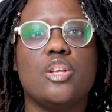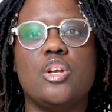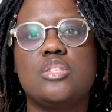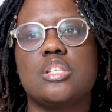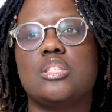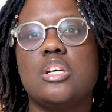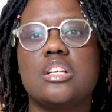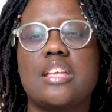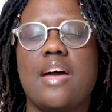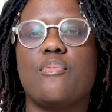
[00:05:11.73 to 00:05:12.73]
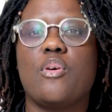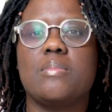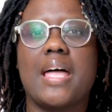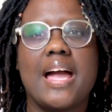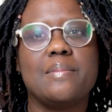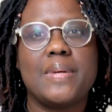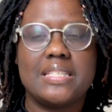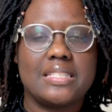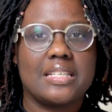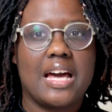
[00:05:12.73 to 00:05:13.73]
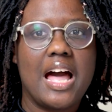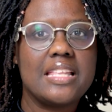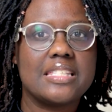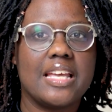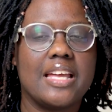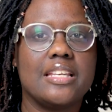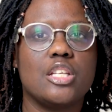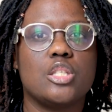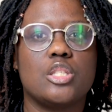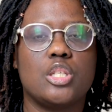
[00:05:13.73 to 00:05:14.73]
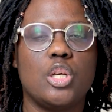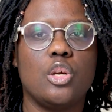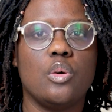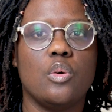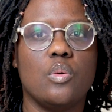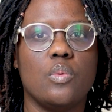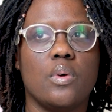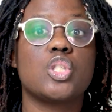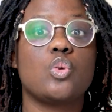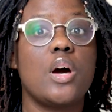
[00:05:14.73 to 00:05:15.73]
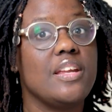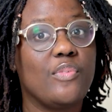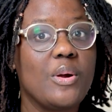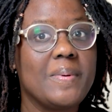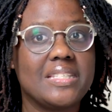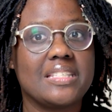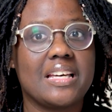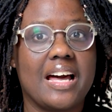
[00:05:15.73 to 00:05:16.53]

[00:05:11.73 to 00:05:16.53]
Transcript: You just took that from 9 pieces of content to 24 pieces of